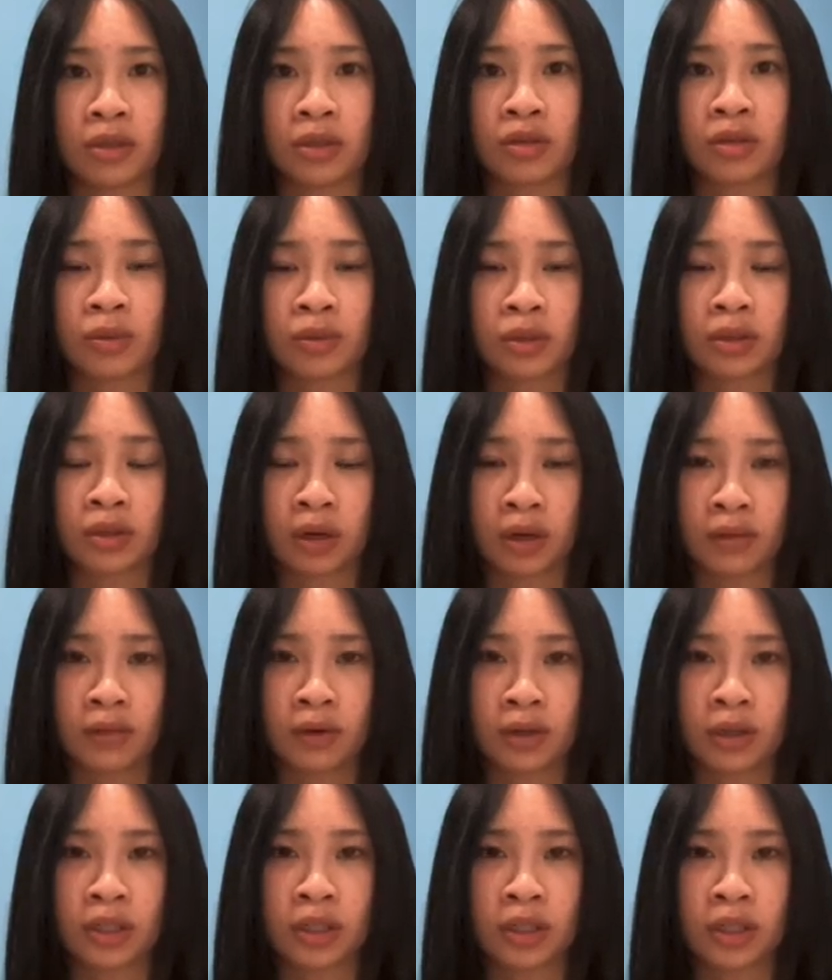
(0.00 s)
prescription
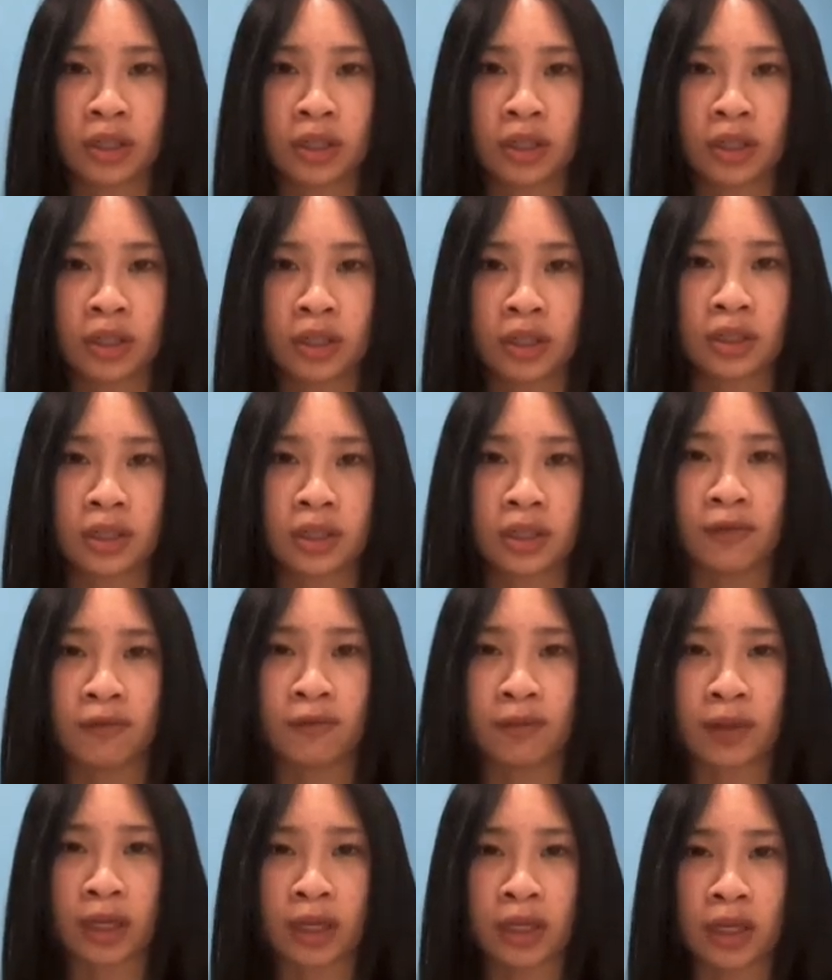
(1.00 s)
coverage is and
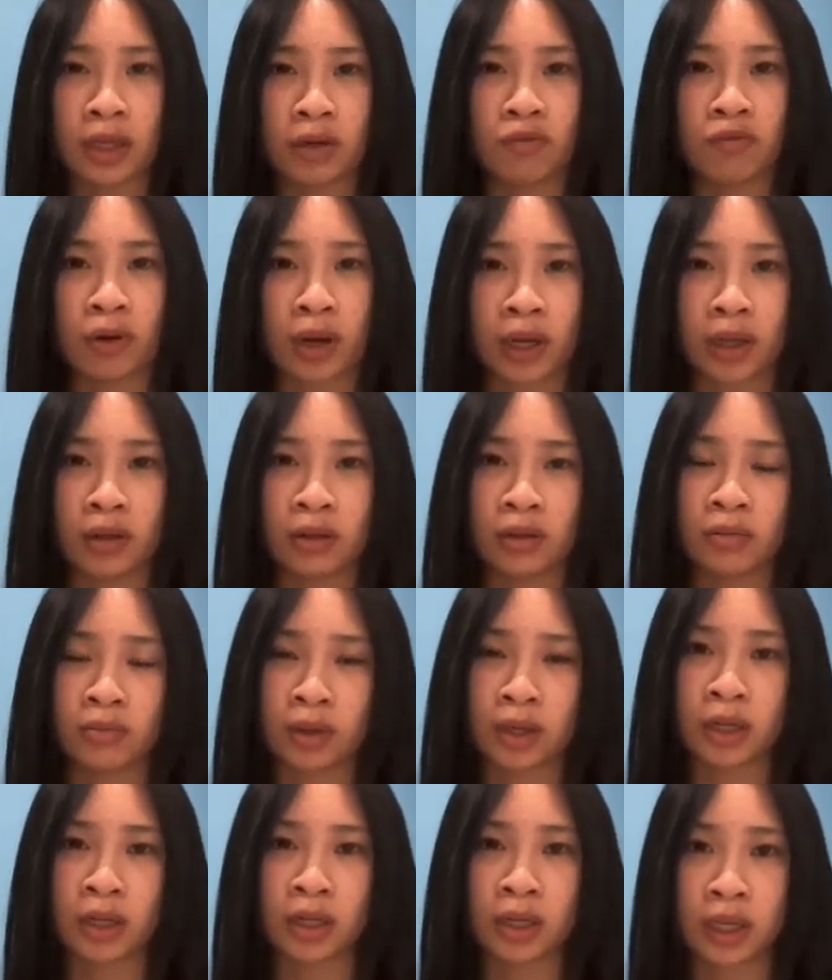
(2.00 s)
if they need regular
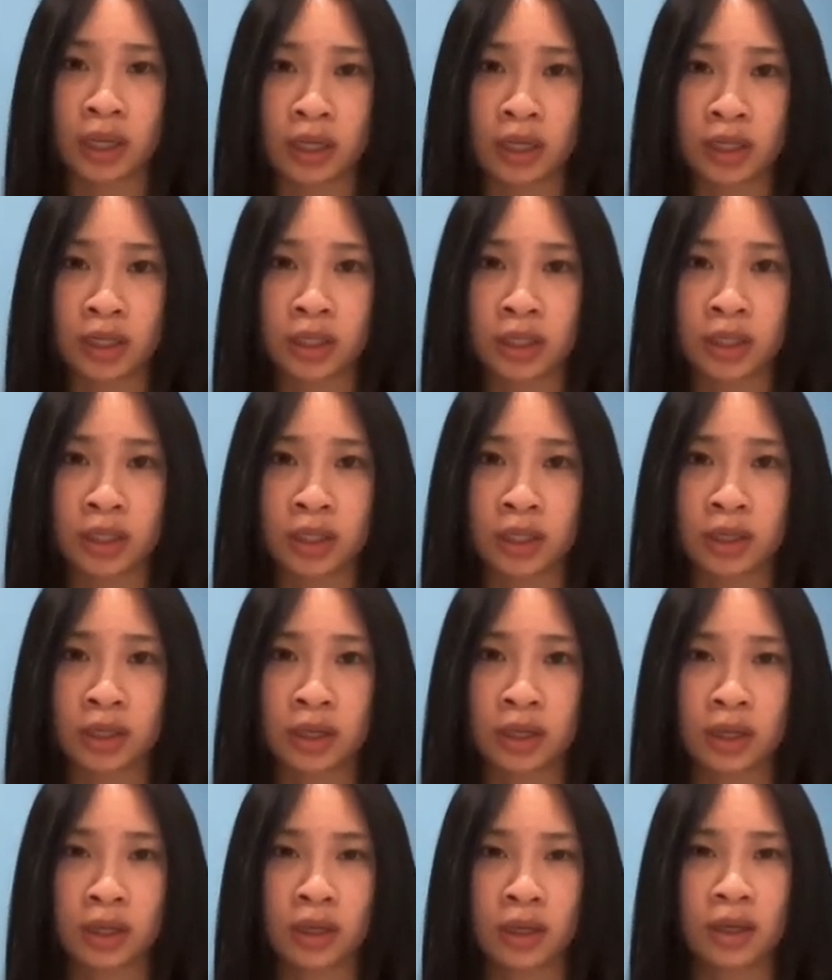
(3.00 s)
medication.
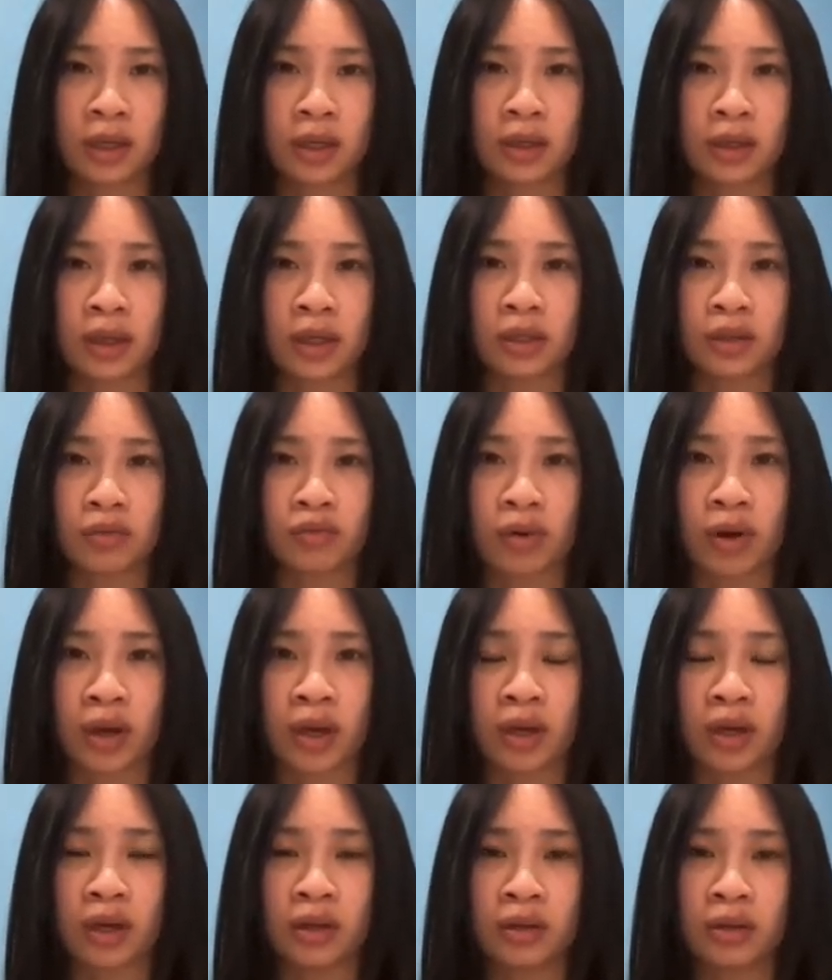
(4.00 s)
That's
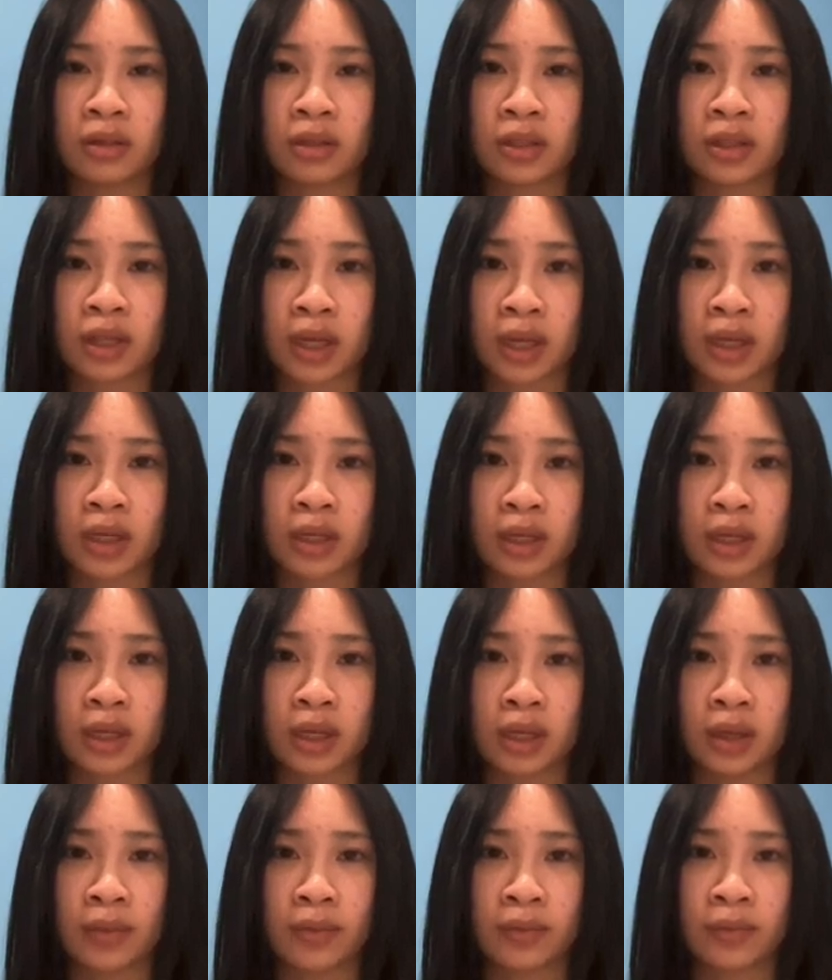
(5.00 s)
why
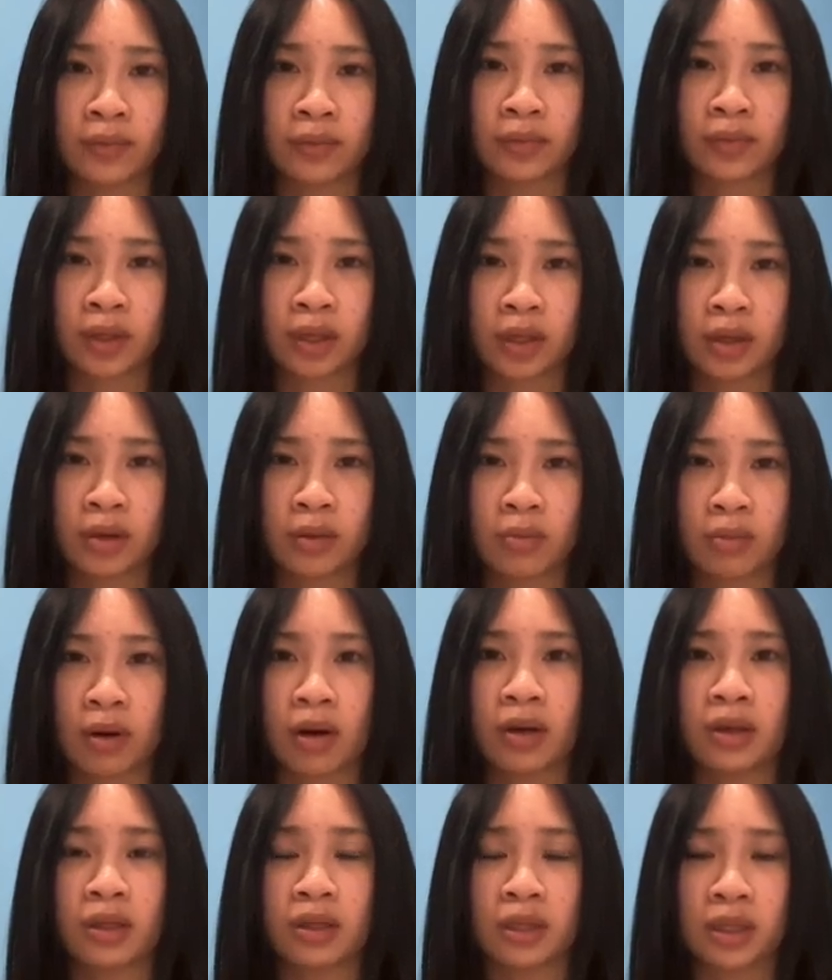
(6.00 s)
understanding
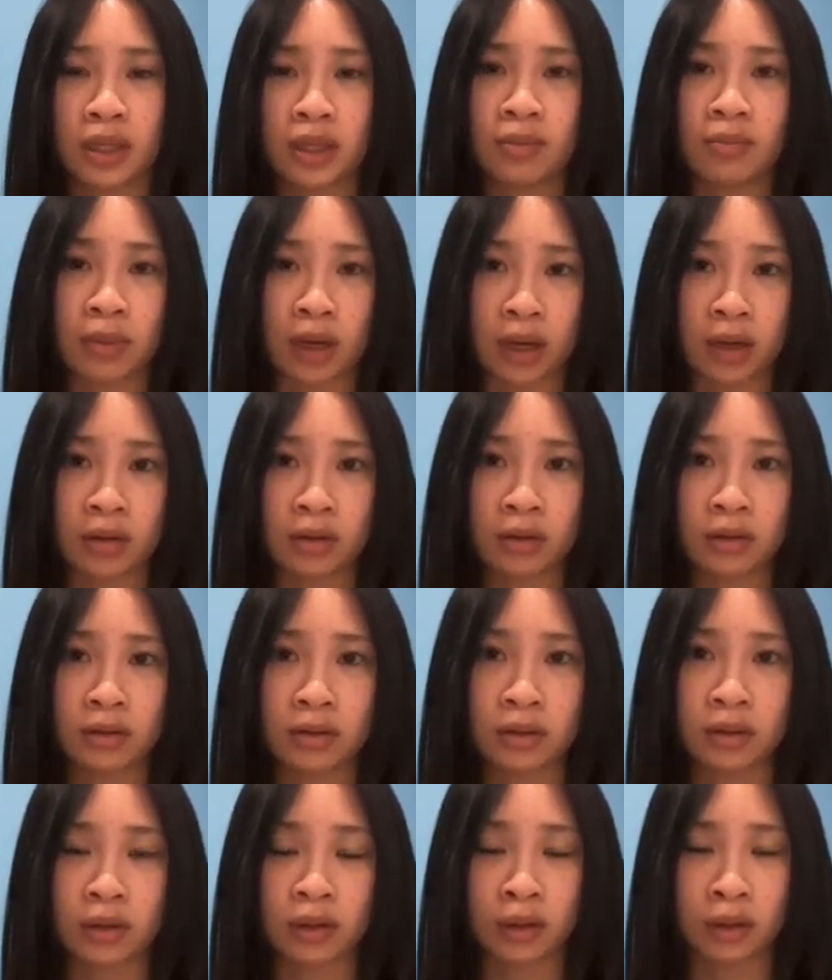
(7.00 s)
Part D
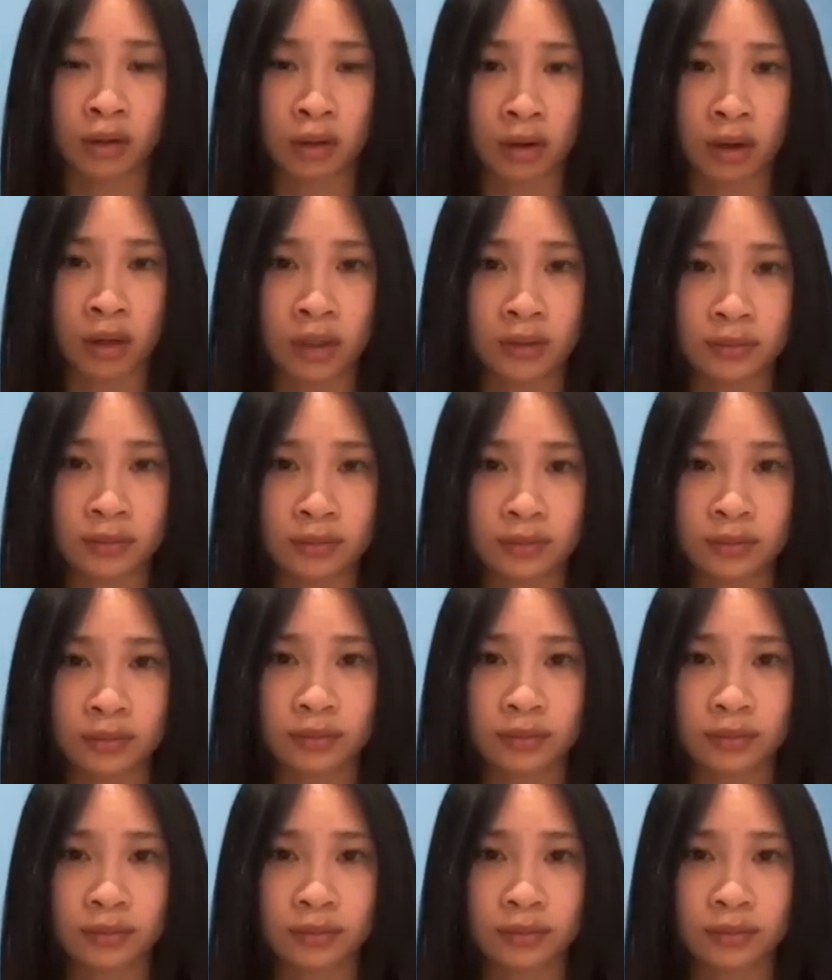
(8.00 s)
matters a lot.